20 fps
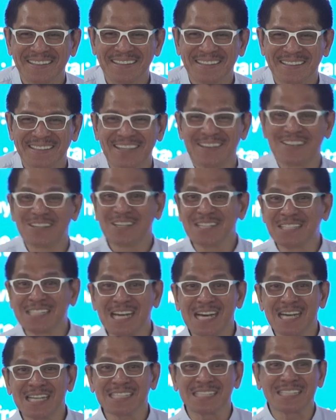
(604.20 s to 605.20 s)
So you
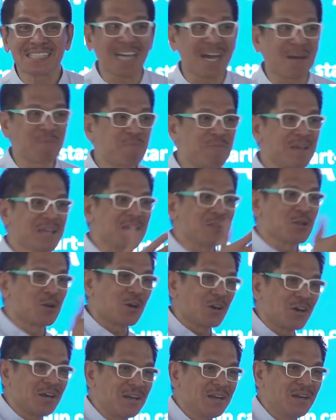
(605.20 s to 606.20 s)
just copy
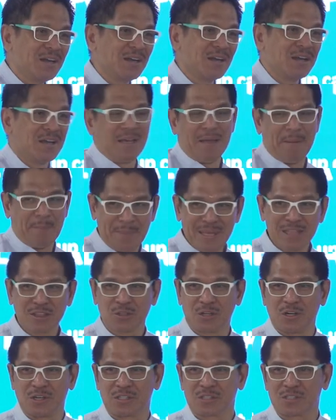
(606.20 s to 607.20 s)
your
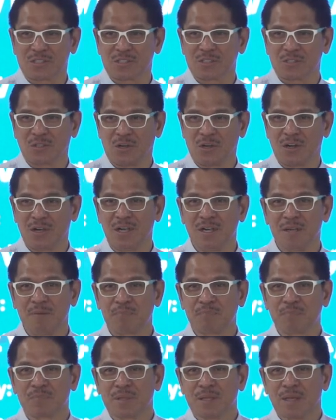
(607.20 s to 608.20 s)
mentors, or
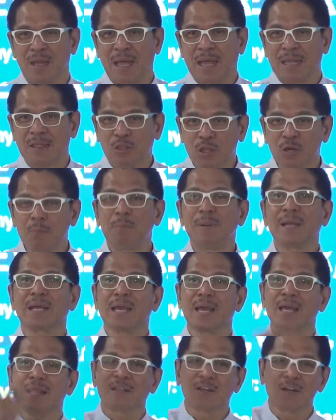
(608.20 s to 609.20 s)

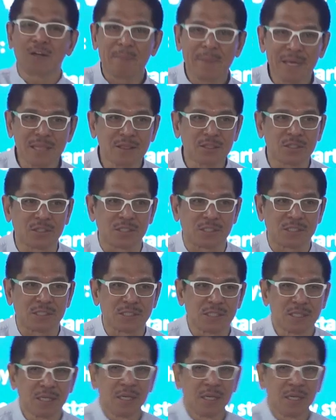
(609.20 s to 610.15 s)
duplicate your mentors.